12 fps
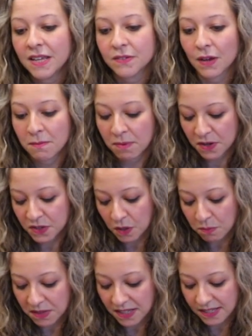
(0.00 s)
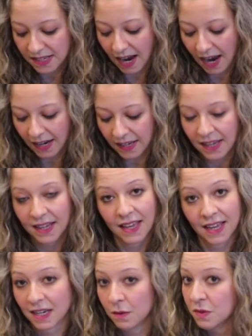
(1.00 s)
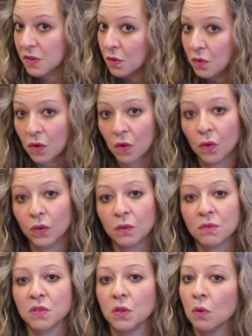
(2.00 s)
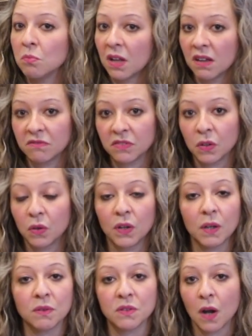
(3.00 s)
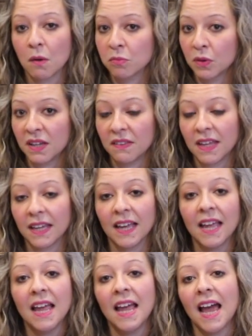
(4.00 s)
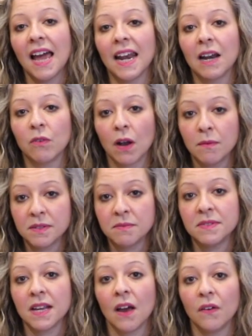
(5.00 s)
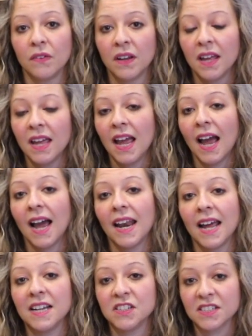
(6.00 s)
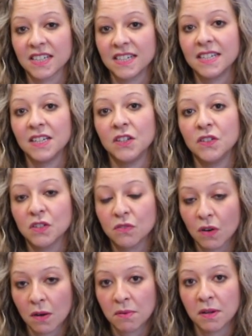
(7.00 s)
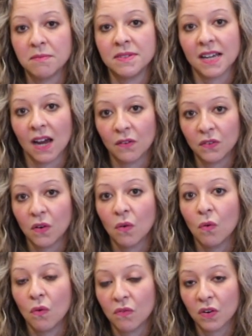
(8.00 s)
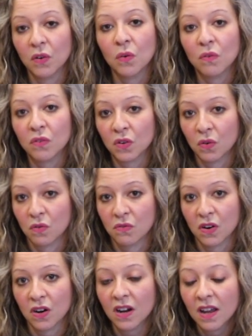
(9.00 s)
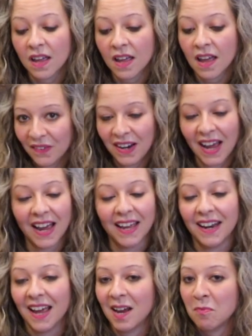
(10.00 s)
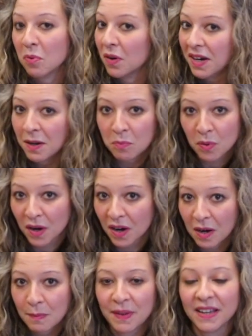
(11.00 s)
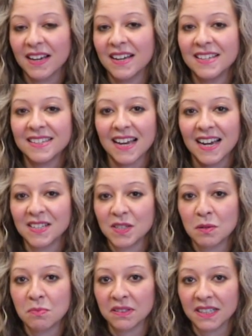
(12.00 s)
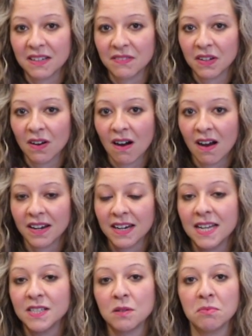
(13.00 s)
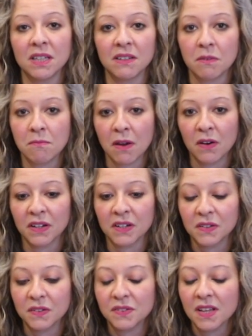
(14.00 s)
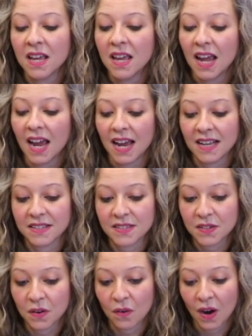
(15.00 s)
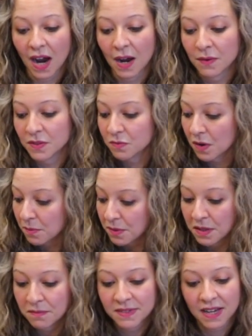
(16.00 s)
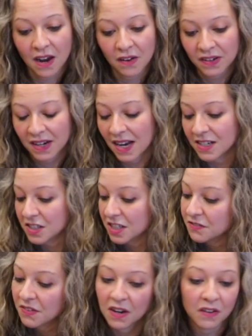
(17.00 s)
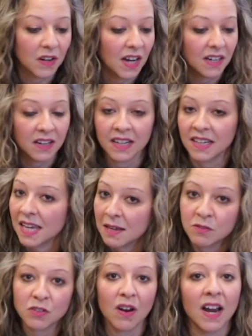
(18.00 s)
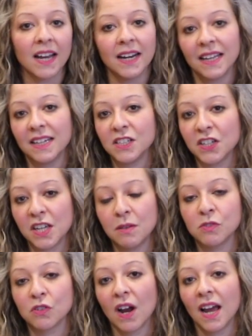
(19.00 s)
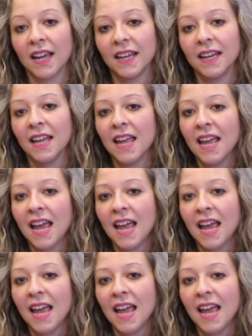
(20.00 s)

So I burst open the sack. Again, he was so cold, there was no blood flow, he was not breathing, and I rubbed him down. And I just continued to rub him down over and over and over. And I prayed a prayer because I do believe in God and I do believe in miracles. And so I was rubbing him down and I just felt, I gotta keep trying.